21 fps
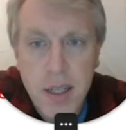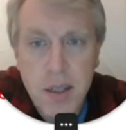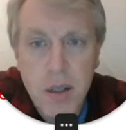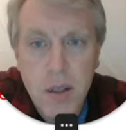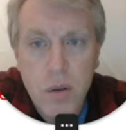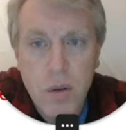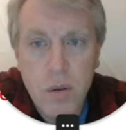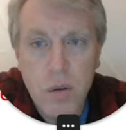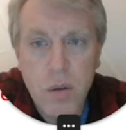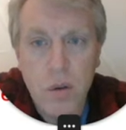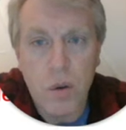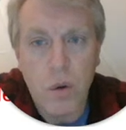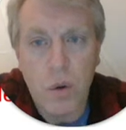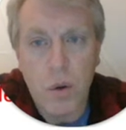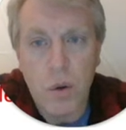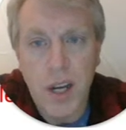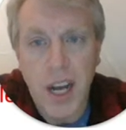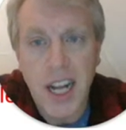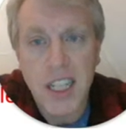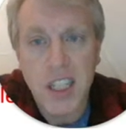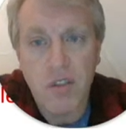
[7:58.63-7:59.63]
Oh,
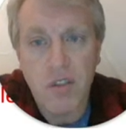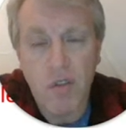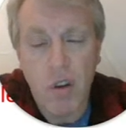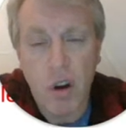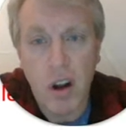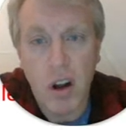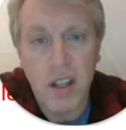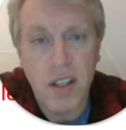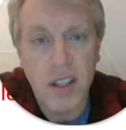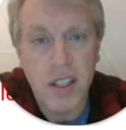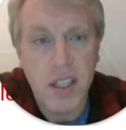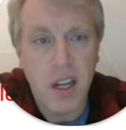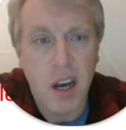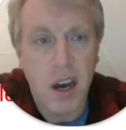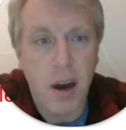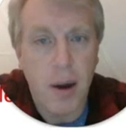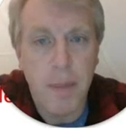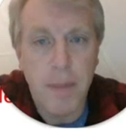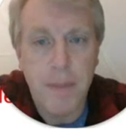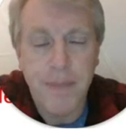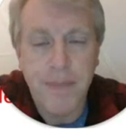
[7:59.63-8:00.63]
that's wrong at the
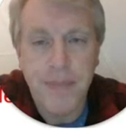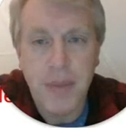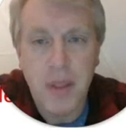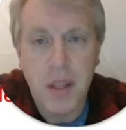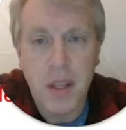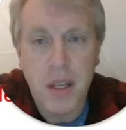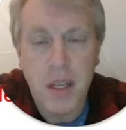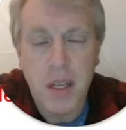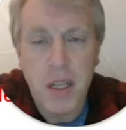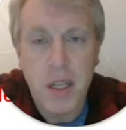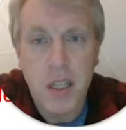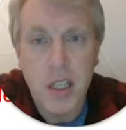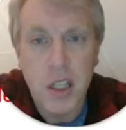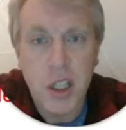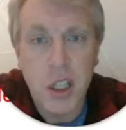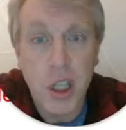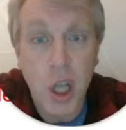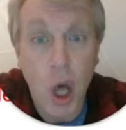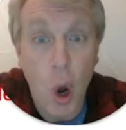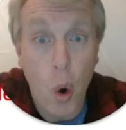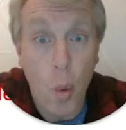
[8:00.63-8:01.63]
start.
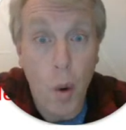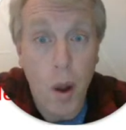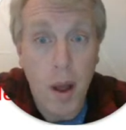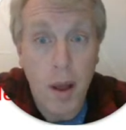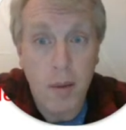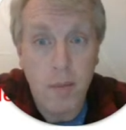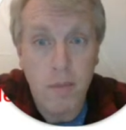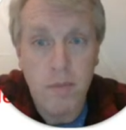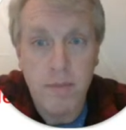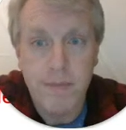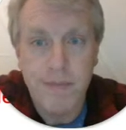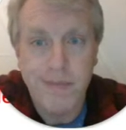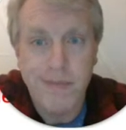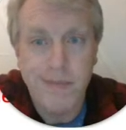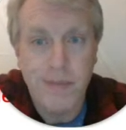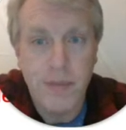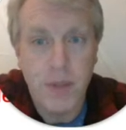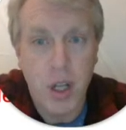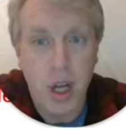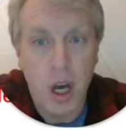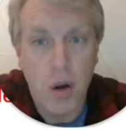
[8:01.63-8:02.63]
So,
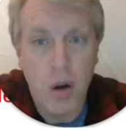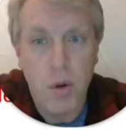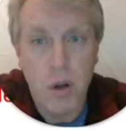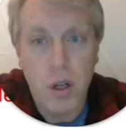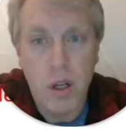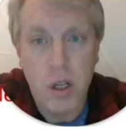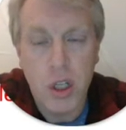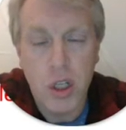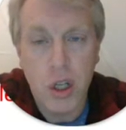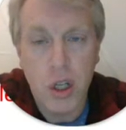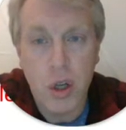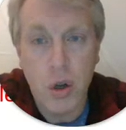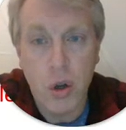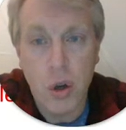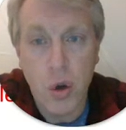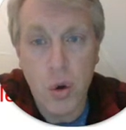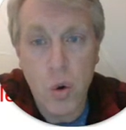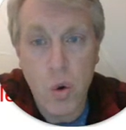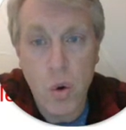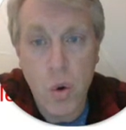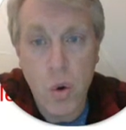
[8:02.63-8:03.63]
no,
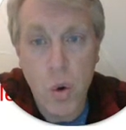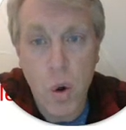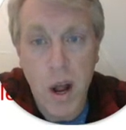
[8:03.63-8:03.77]
too